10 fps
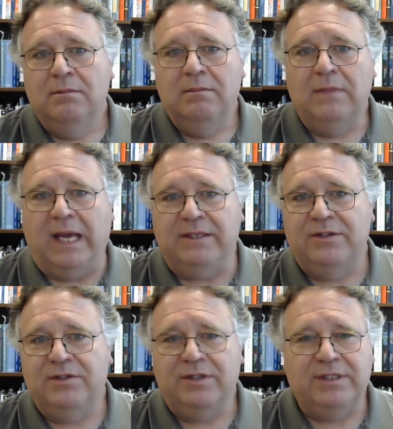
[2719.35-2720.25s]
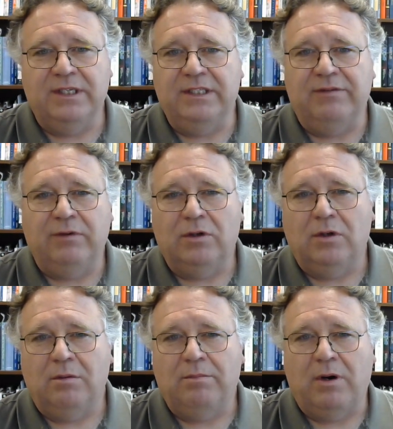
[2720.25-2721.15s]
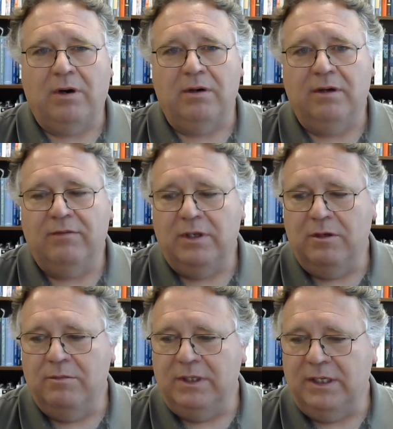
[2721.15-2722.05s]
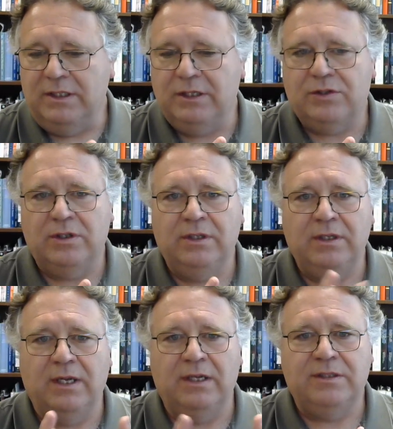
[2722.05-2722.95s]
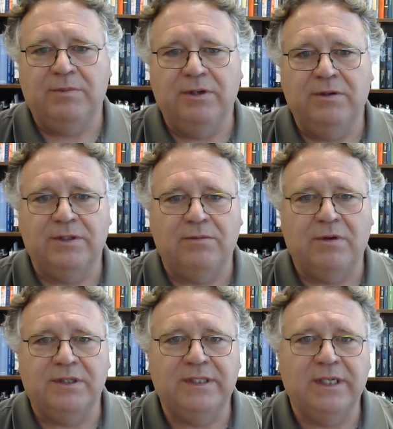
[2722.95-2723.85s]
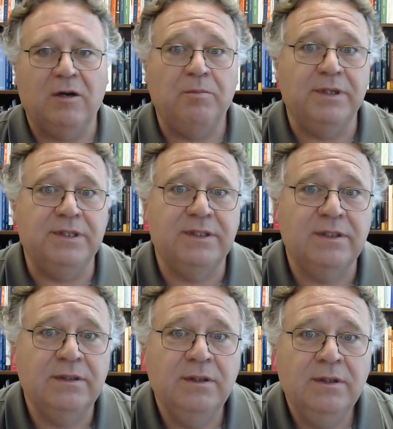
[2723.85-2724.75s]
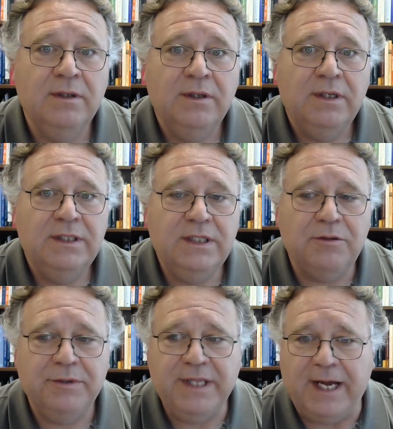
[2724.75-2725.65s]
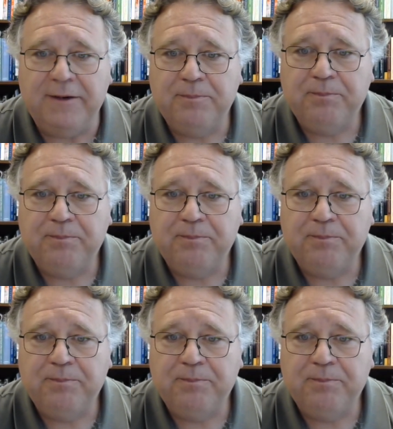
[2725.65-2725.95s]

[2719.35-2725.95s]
that's just a difficult part of the human condition, and Spinoza wants to help us deal with that.